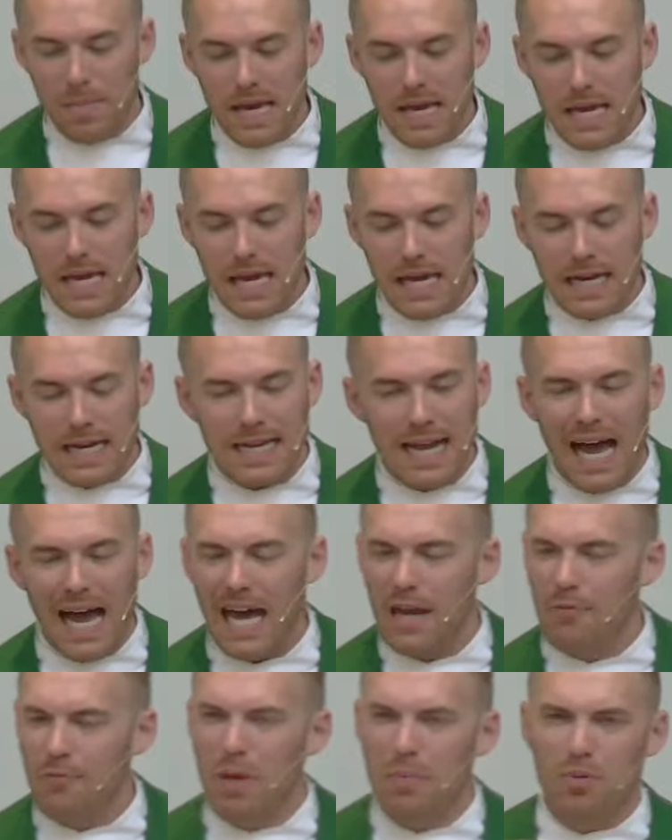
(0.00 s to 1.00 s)
be in
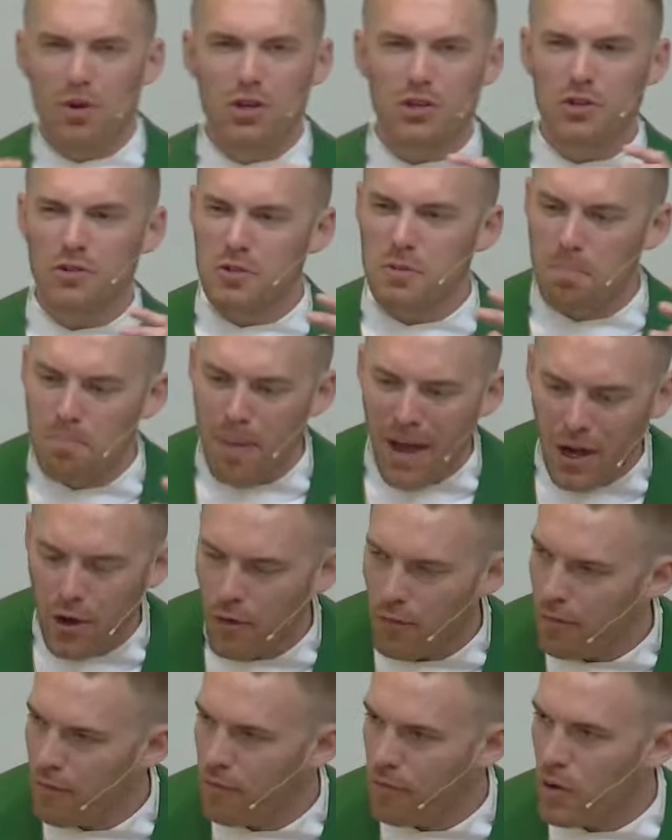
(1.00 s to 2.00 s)
God, and we produce
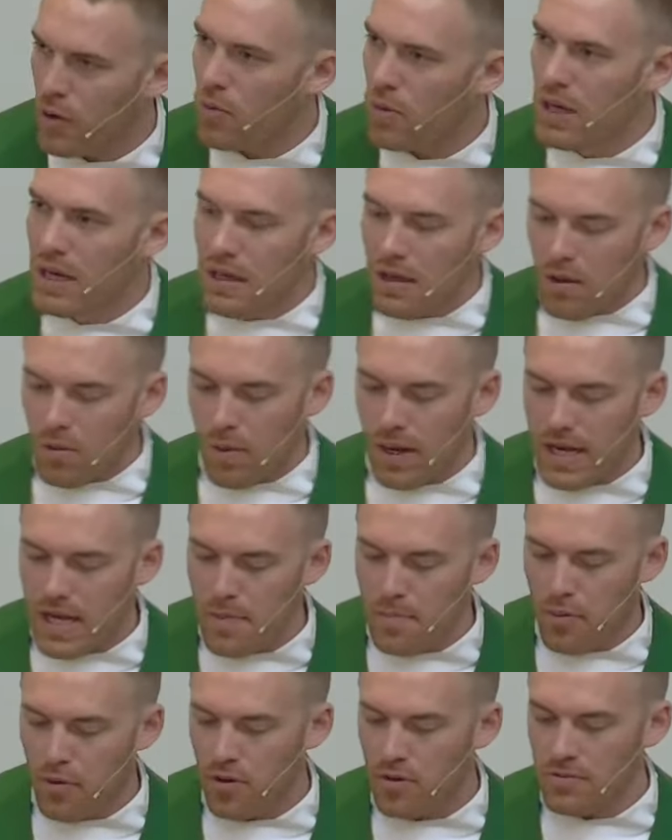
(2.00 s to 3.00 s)
better fruit when He
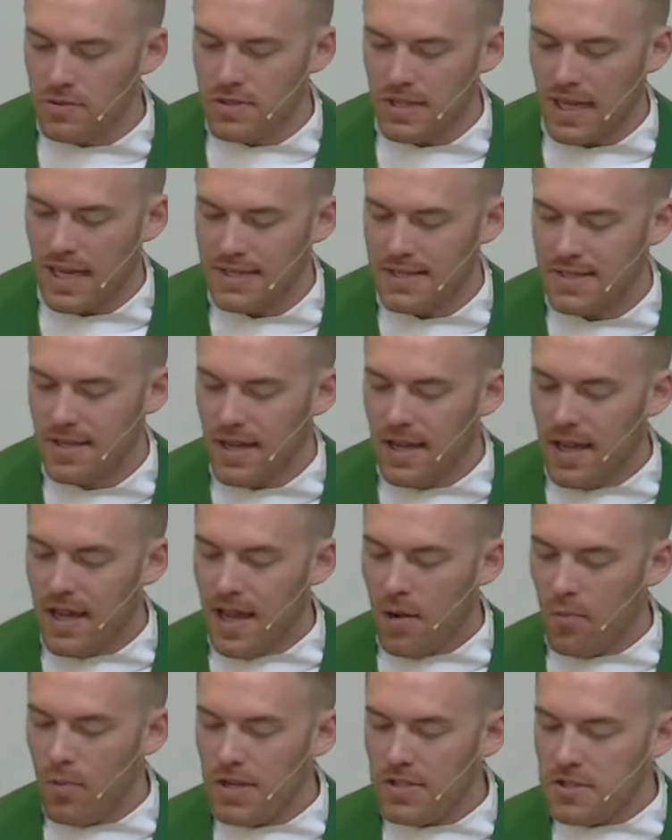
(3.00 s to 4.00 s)
prunes us
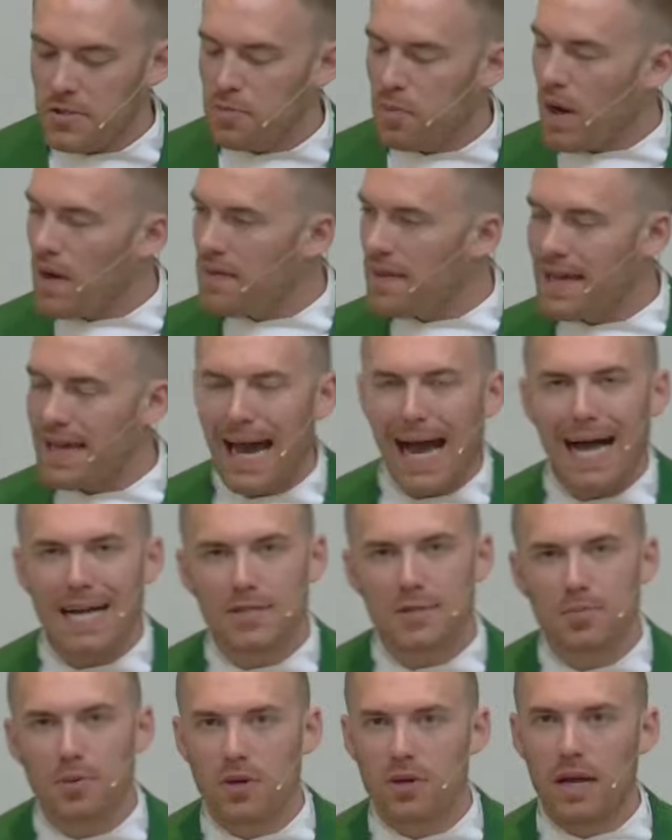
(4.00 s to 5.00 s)
and we spread the
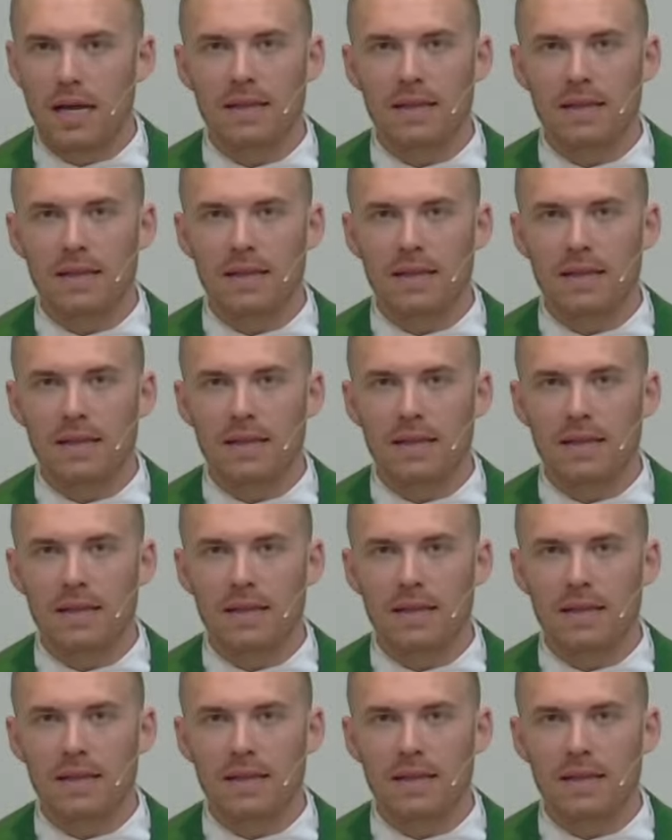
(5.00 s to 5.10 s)
gospel.